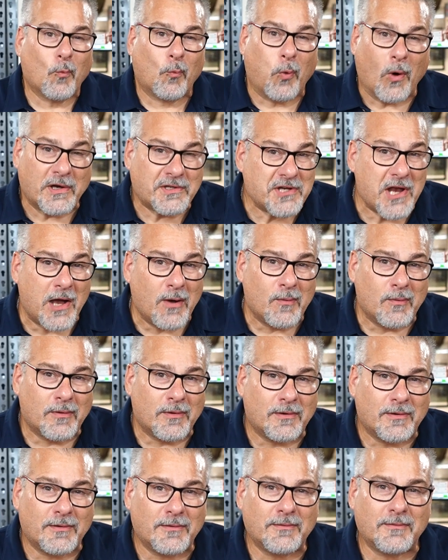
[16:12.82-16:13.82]
Watch out!
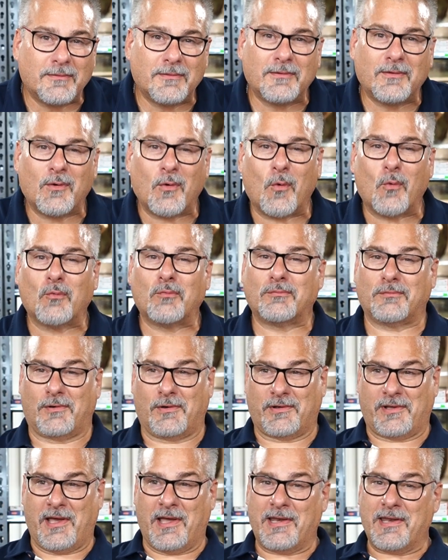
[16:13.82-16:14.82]
Gives you a printout.
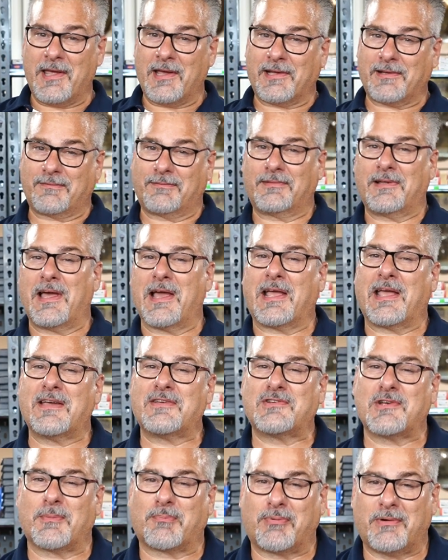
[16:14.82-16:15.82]
Okay, Nick. It
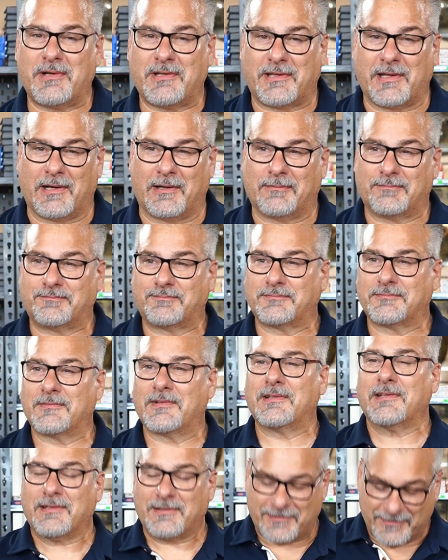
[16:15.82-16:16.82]
gives you a printout. Yes,
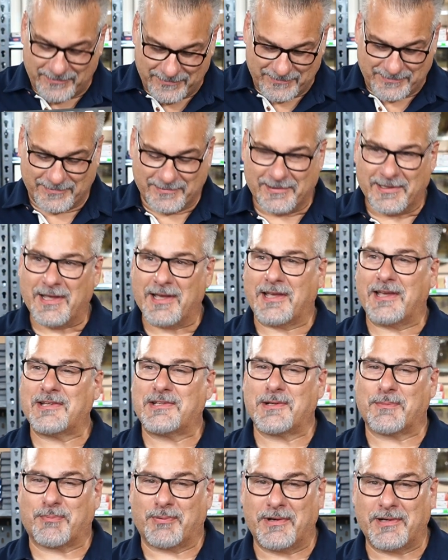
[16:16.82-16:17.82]
it gives you a printout. It gives
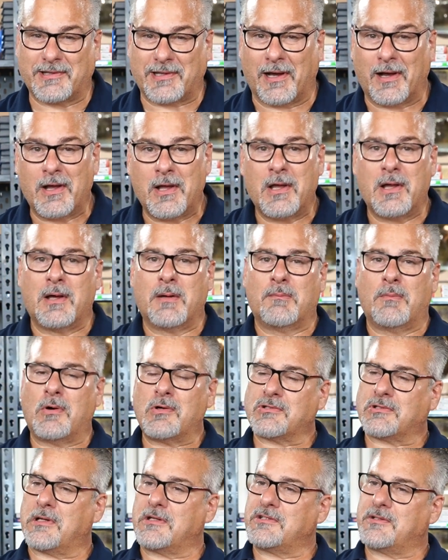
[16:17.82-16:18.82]
you a printout.
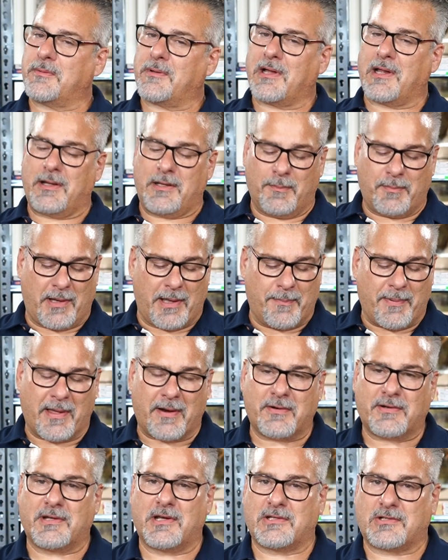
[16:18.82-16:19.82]
Most times you got you buy a
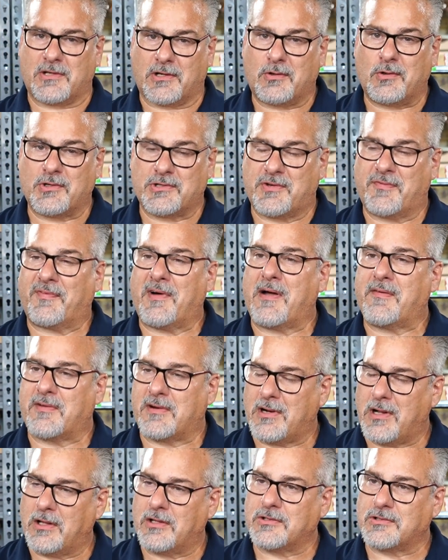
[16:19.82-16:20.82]
battery tester, it costs you five
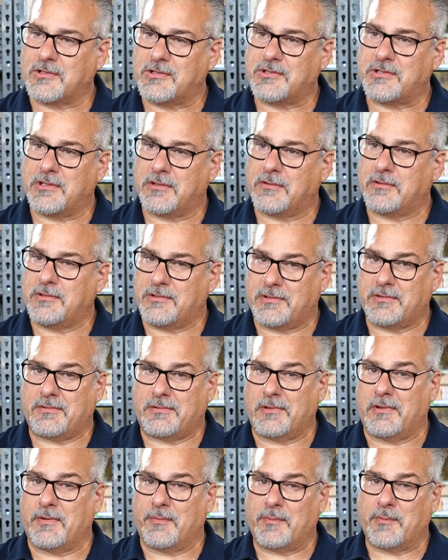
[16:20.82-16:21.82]
hundred dollars because you because you,
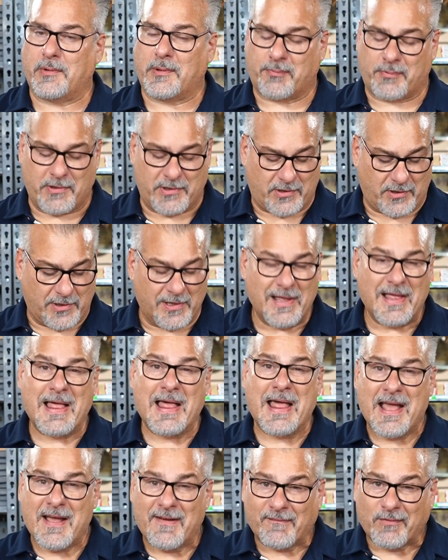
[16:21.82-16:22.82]
you know with a printer.
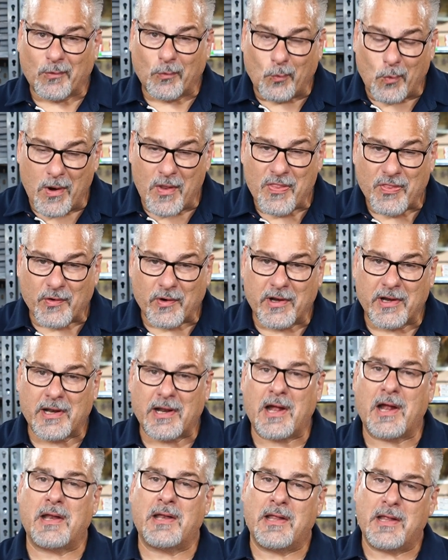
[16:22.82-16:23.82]
For one thirty
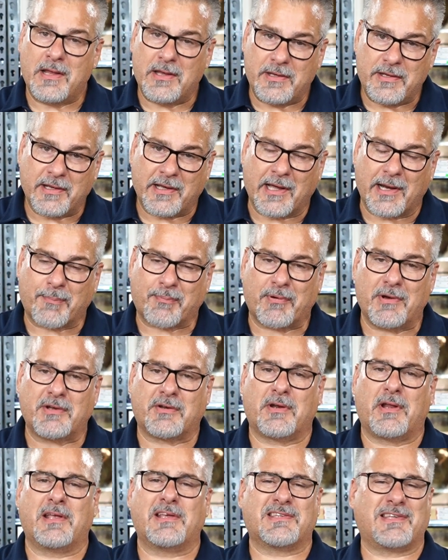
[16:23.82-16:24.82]
nine, you got a
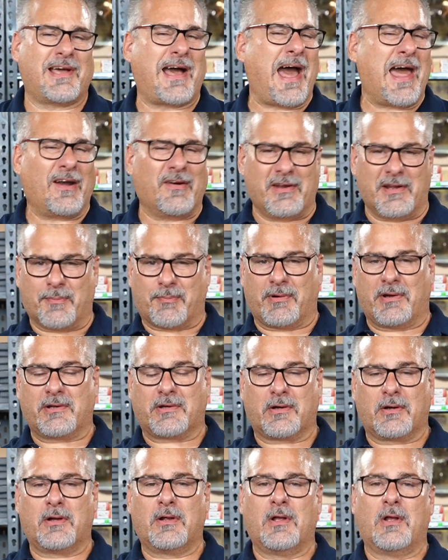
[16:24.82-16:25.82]
printer. Now you say I don't need a
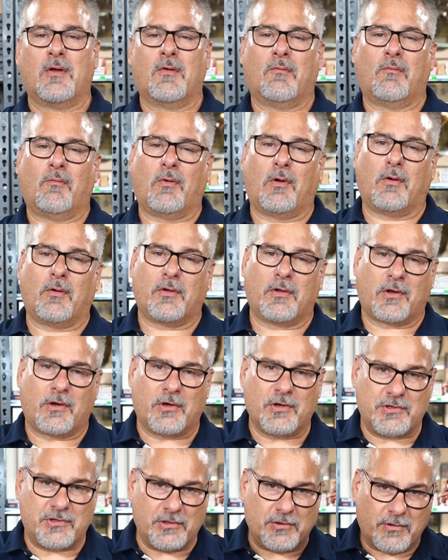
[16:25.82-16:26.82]
printer. Well,
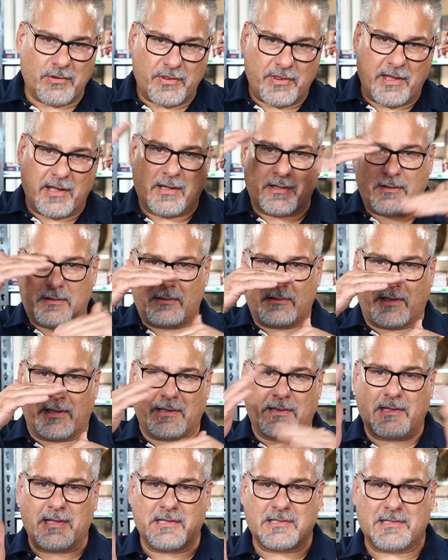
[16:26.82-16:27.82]
because you think
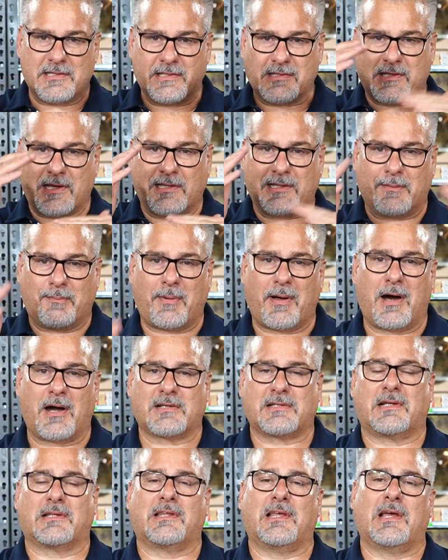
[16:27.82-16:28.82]
like this inside the
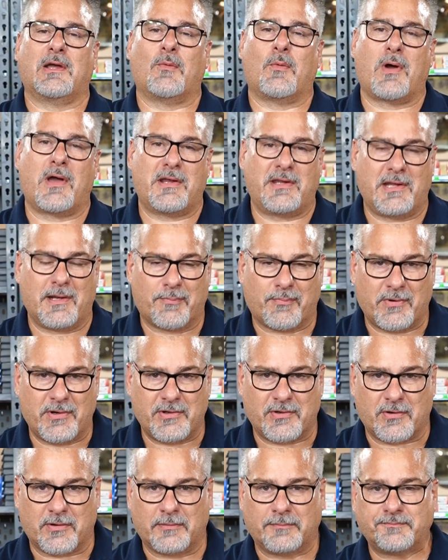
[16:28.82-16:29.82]
box, I'll tell you why you need a
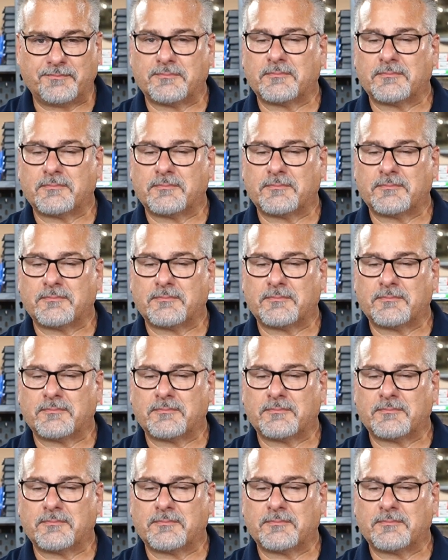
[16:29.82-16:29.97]
printer.